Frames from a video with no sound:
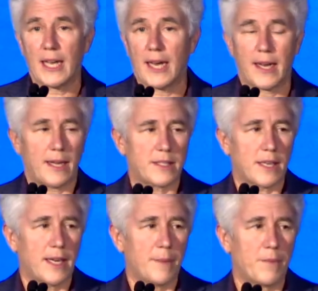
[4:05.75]
at a
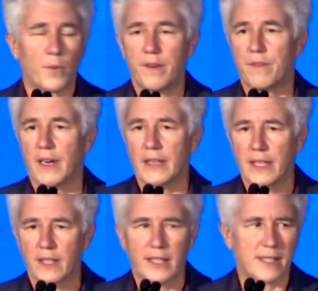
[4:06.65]
time when very
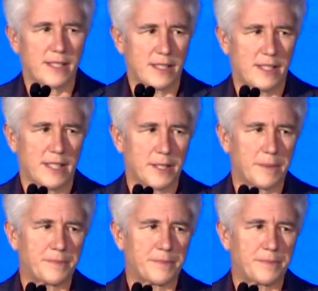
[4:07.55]
little existed.